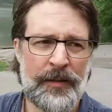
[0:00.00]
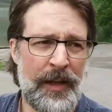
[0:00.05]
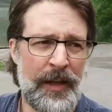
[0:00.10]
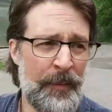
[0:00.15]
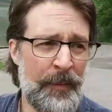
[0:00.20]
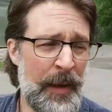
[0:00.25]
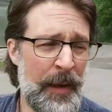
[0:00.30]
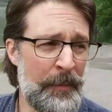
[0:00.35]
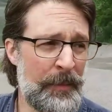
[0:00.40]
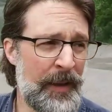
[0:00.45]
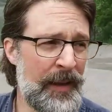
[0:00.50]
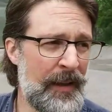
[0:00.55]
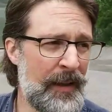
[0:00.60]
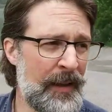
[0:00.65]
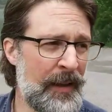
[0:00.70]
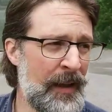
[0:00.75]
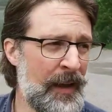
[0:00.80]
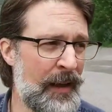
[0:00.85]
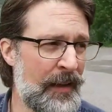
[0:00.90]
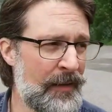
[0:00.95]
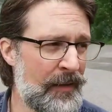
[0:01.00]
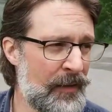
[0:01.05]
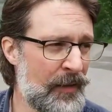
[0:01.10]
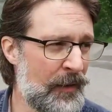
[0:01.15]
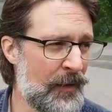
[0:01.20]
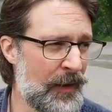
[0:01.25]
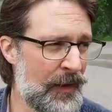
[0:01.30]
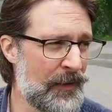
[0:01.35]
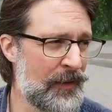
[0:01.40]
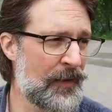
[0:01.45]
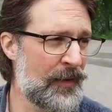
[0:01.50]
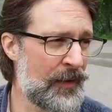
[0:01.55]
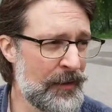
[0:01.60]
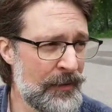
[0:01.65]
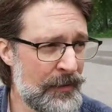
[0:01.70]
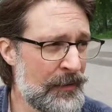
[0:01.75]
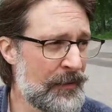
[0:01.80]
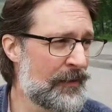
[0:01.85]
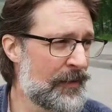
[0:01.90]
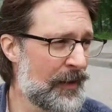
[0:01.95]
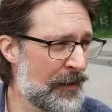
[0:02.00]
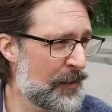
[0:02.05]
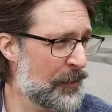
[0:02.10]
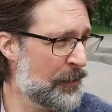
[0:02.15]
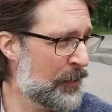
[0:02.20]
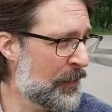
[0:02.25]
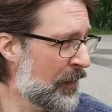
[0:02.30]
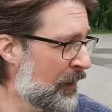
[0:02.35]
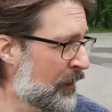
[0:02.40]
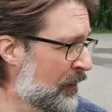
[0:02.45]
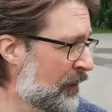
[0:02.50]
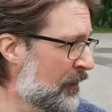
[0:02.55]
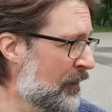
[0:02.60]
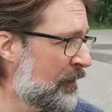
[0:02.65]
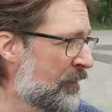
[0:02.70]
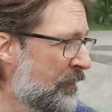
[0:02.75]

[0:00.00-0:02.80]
So yeah, I'm not bleeding yet, so that's good. That's a plus.